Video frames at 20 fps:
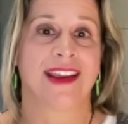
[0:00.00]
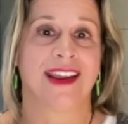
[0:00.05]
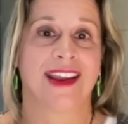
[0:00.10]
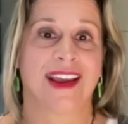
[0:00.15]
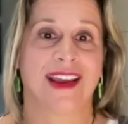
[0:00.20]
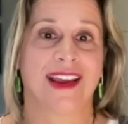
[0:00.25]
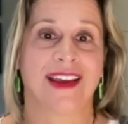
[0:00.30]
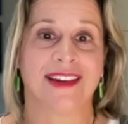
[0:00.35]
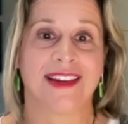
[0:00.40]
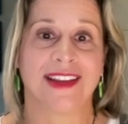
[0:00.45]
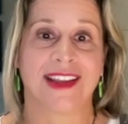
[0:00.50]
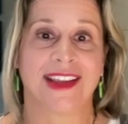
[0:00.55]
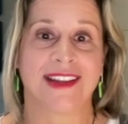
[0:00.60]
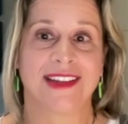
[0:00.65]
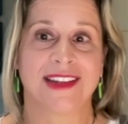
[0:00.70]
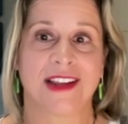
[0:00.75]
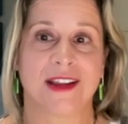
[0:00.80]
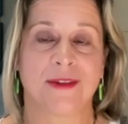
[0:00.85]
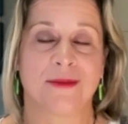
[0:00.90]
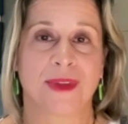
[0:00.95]
and
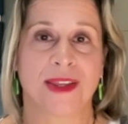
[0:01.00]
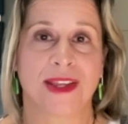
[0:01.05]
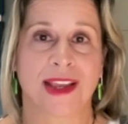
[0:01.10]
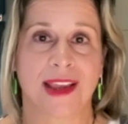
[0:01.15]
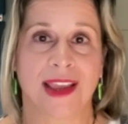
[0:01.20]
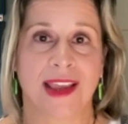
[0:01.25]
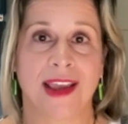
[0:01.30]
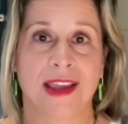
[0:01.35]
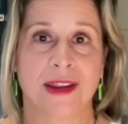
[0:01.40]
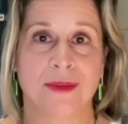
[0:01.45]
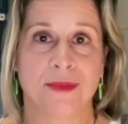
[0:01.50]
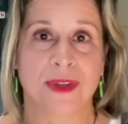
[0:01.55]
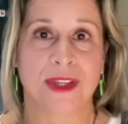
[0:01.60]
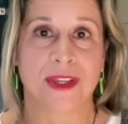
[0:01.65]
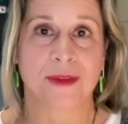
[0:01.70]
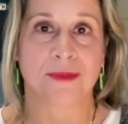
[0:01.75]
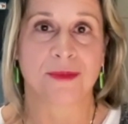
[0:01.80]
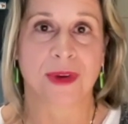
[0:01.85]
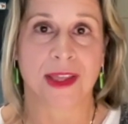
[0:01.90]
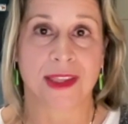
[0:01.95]
ended up being
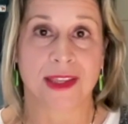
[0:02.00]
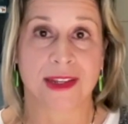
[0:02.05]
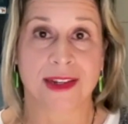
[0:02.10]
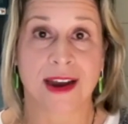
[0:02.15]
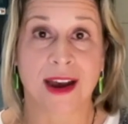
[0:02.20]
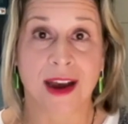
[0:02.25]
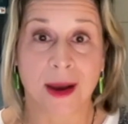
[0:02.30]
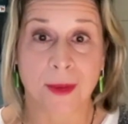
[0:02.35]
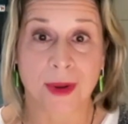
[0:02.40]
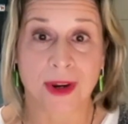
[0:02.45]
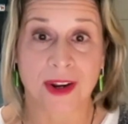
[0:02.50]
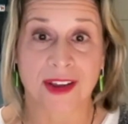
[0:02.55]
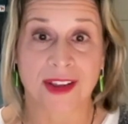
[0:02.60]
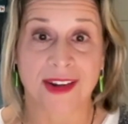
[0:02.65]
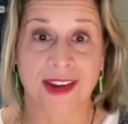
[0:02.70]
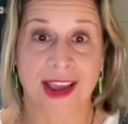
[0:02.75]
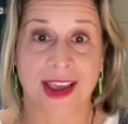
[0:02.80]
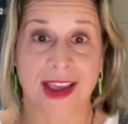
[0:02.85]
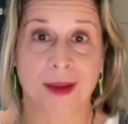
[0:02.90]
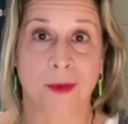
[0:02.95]
handpicked by the Commandant,
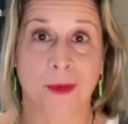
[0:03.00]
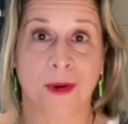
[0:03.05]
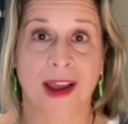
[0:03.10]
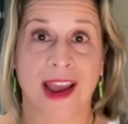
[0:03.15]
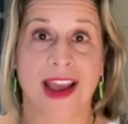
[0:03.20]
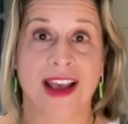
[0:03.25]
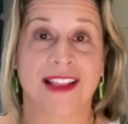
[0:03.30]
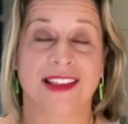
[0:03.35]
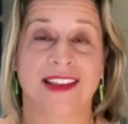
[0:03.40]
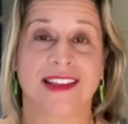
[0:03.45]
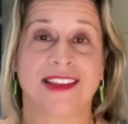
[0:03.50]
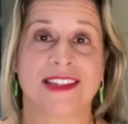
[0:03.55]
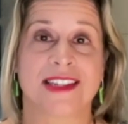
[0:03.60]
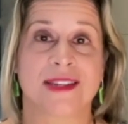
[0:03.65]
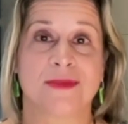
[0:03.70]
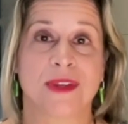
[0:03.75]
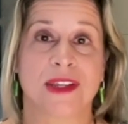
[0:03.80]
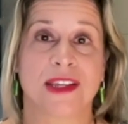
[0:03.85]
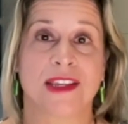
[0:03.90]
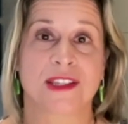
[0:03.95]
Admiral Allen,
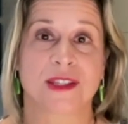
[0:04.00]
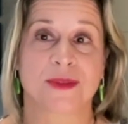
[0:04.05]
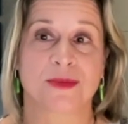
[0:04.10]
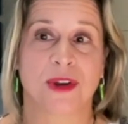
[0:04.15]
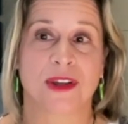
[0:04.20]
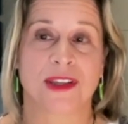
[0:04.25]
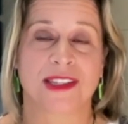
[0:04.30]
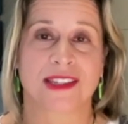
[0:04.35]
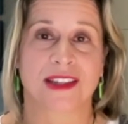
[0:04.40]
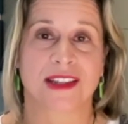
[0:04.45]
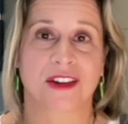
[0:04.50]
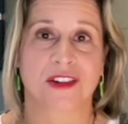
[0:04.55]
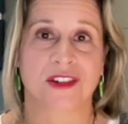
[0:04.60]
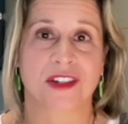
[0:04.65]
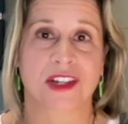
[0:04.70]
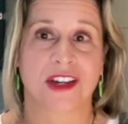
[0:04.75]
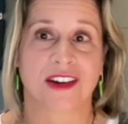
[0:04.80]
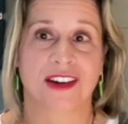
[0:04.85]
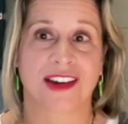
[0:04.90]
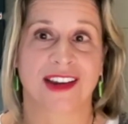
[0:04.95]
to be his press
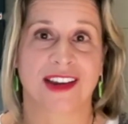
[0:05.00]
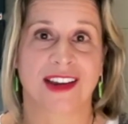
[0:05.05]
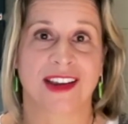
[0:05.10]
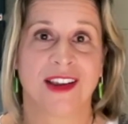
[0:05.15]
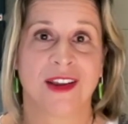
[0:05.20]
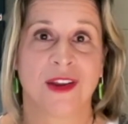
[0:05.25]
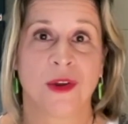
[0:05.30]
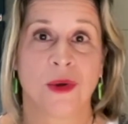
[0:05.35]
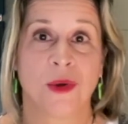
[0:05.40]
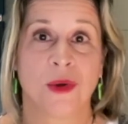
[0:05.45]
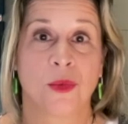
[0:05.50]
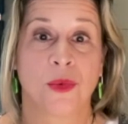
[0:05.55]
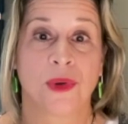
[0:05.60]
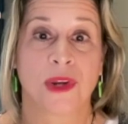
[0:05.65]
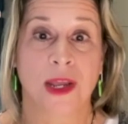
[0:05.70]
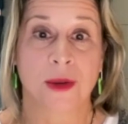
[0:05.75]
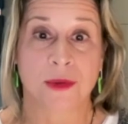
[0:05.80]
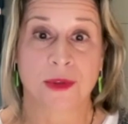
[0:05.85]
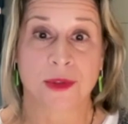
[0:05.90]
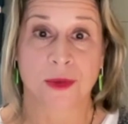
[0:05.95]
secretary when
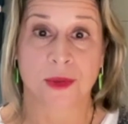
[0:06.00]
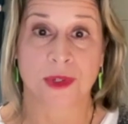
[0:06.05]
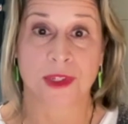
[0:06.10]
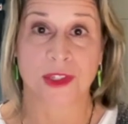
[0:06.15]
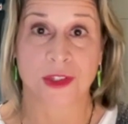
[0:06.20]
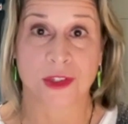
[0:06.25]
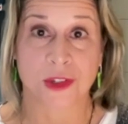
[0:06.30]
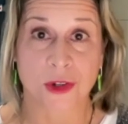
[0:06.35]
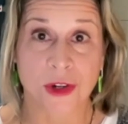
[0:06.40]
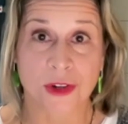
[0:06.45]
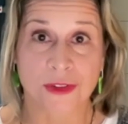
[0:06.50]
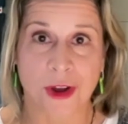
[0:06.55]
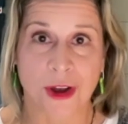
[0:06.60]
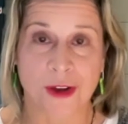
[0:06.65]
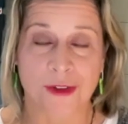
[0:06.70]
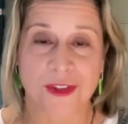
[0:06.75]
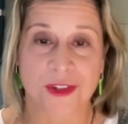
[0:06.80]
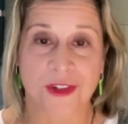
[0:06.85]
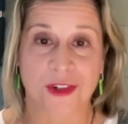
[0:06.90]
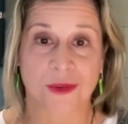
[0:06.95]
I was a reserve
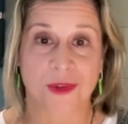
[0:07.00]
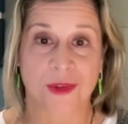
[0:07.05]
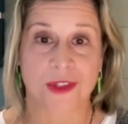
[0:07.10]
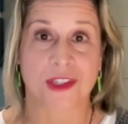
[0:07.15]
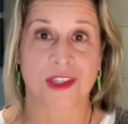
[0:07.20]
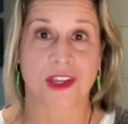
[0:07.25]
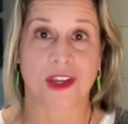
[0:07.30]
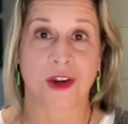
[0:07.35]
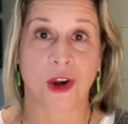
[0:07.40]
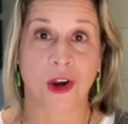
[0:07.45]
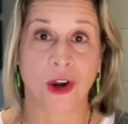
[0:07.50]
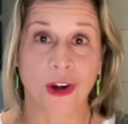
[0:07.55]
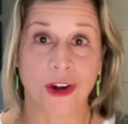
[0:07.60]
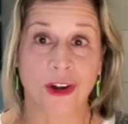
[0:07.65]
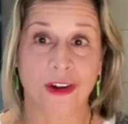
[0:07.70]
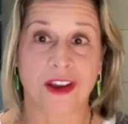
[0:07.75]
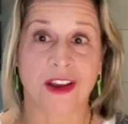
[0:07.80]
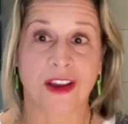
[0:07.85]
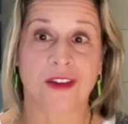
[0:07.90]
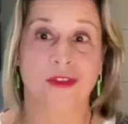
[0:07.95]
officer, which is
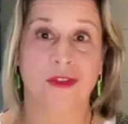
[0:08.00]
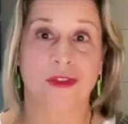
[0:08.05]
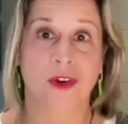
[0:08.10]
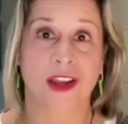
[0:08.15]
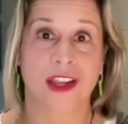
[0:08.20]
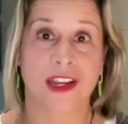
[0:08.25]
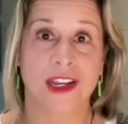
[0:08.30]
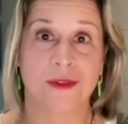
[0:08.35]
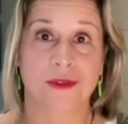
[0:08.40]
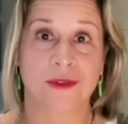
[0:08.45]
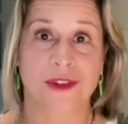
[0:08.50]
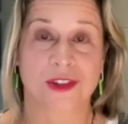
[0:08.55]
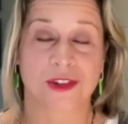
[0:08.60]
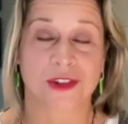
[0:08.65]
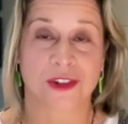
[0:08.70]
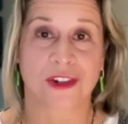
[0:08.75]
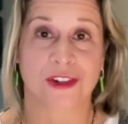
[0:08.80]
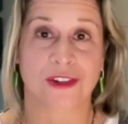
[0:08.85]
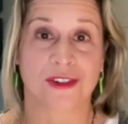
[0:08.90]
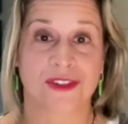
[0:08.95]
unheard of for any
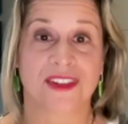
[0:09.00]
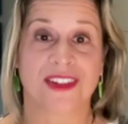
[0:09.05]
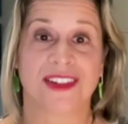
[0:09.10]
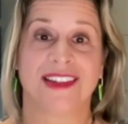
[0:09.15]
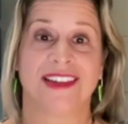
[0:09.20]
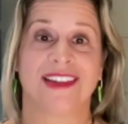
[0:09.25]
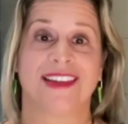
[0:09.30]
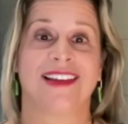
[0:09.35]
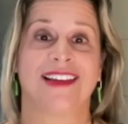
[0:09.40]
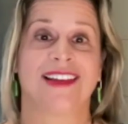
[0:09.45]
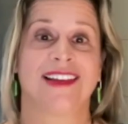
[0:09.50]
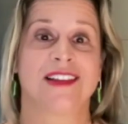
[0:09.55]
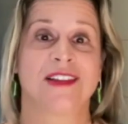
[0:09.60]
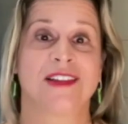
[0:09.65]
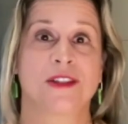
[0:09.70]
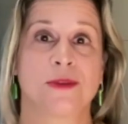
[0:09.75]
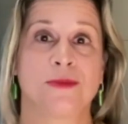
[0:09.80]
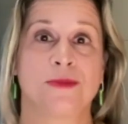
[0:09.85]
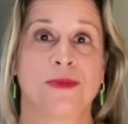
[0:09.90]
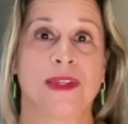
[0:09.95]
reserve
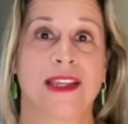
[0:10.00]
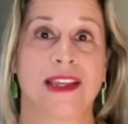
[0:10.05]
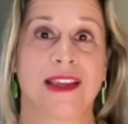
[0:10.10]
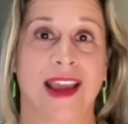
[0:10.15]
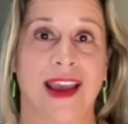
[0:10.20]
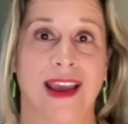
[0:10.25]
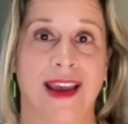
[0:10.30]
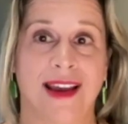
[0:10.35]
oh to be gosh.